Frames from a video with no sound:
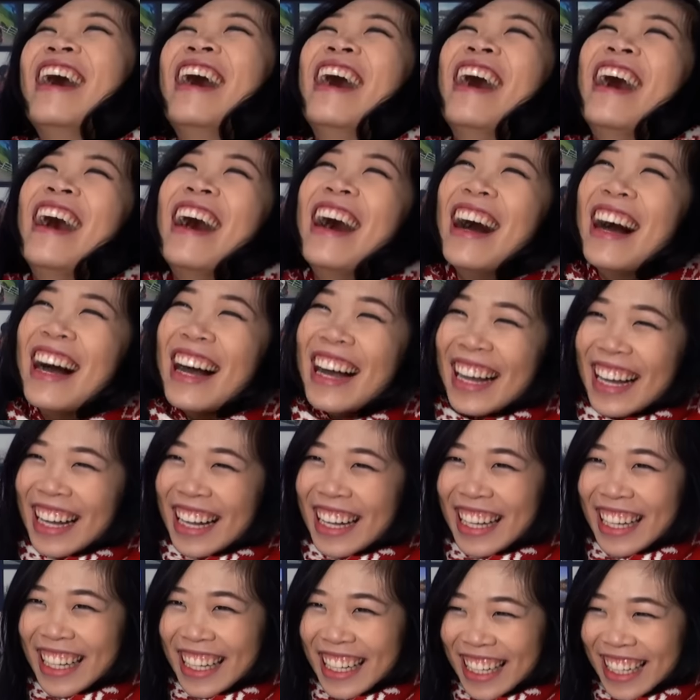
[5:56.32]

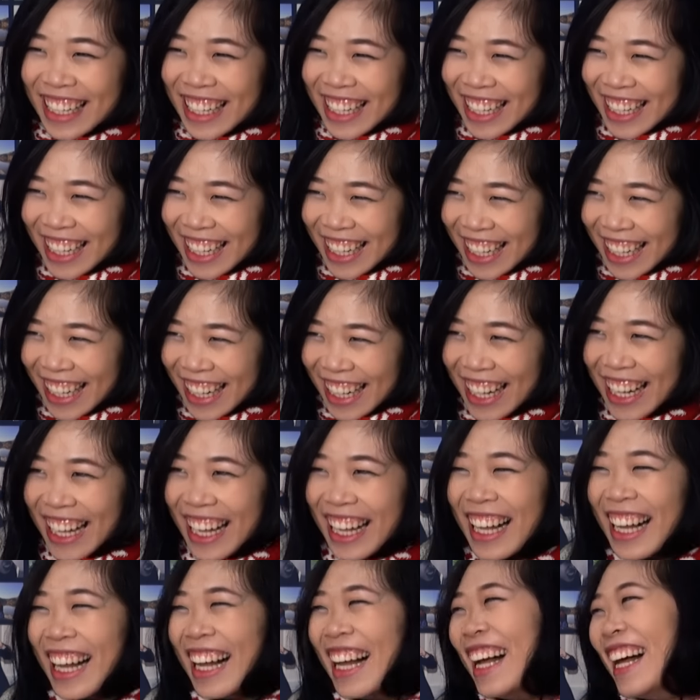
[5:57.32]

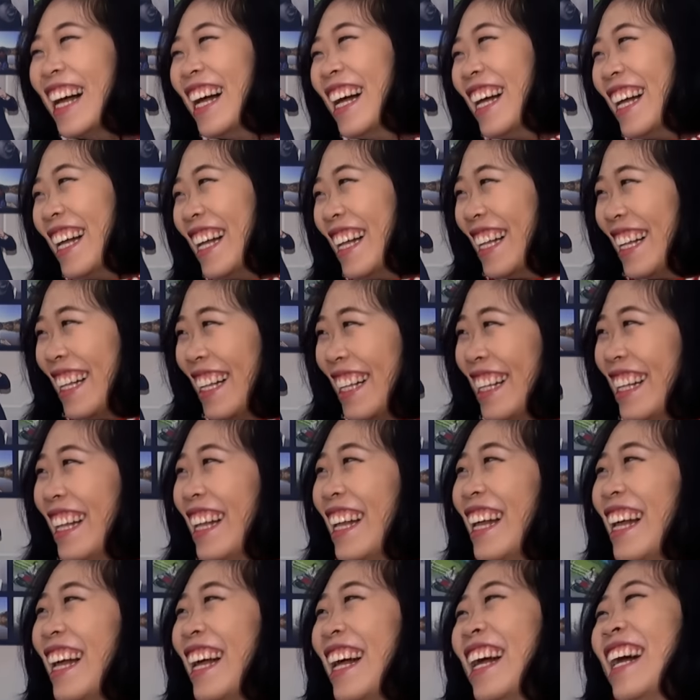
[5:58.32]

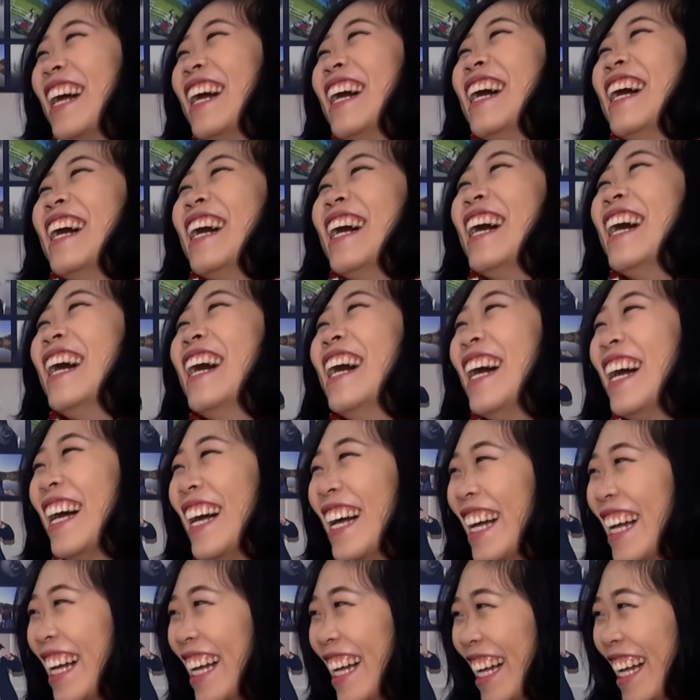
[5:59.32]

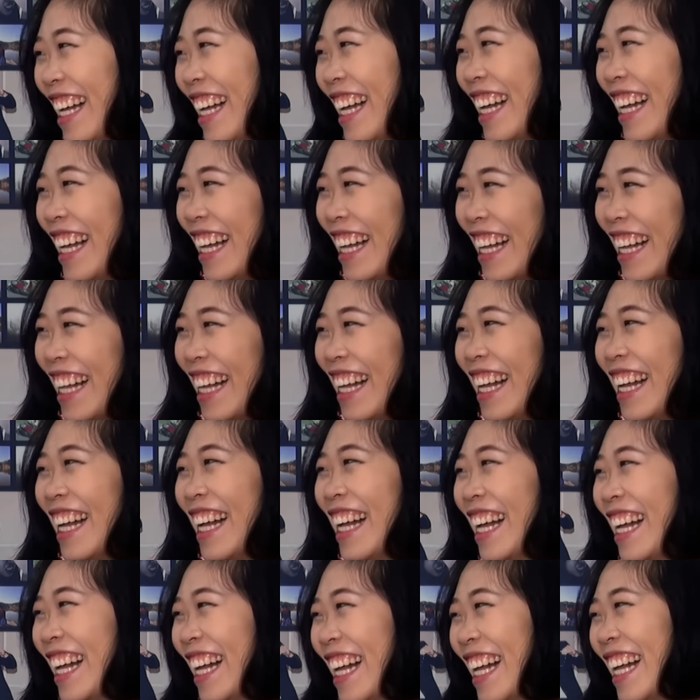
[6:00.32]

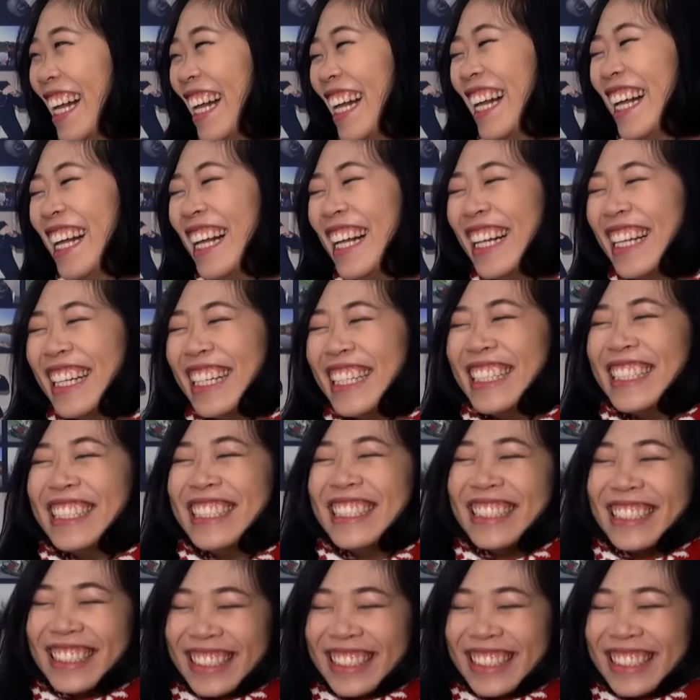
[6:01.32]
This person isn't speaking.